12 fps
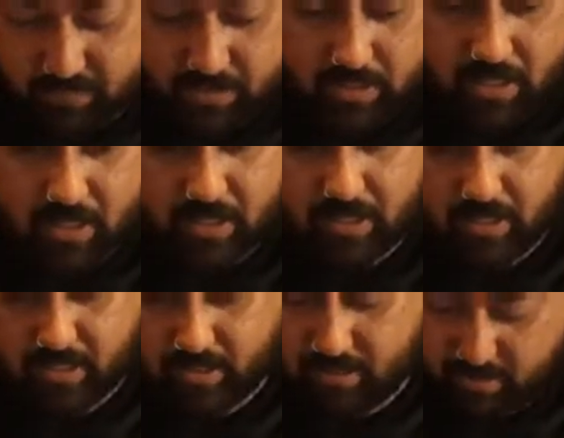
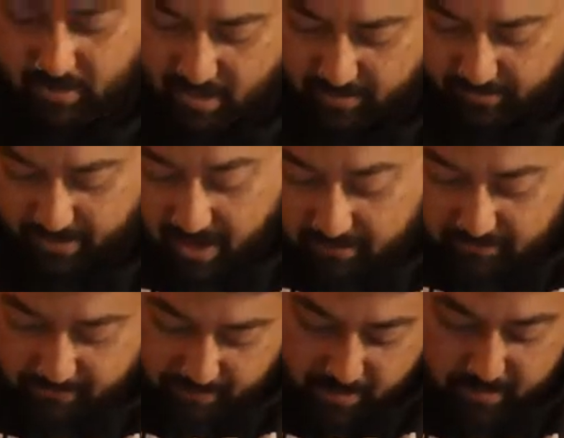And that
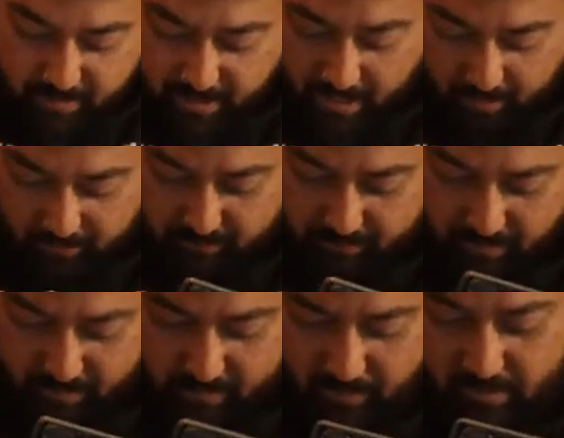very
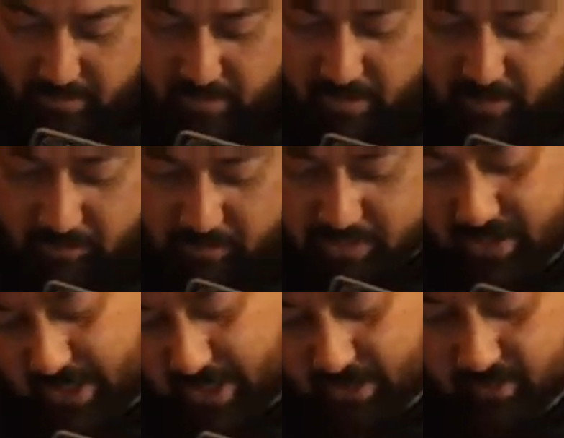evening, it was
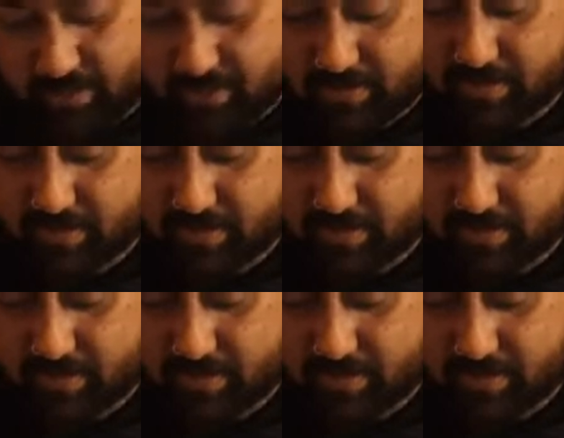announced